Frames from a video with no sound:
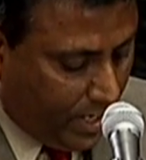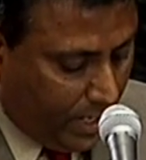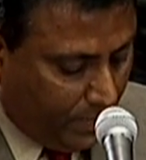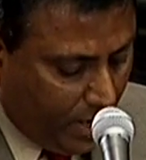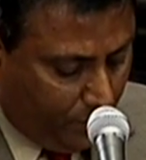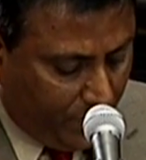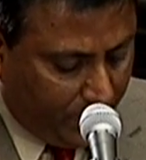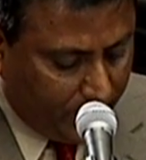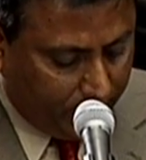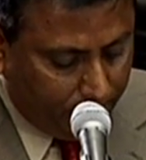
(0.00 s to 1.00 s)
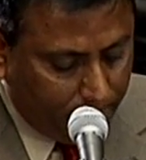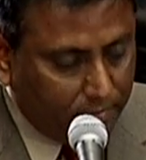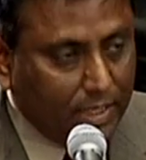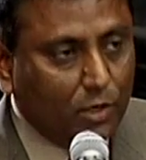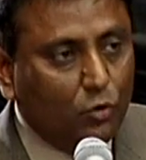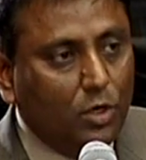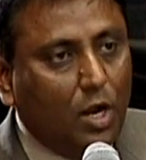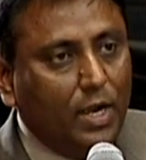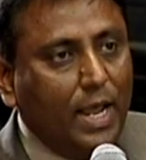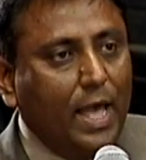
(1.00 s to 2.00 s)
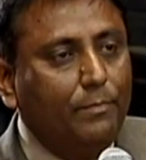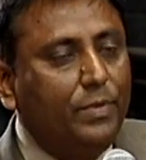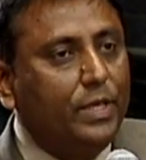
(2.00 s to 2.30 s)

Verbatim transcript: In my opinion, there could not have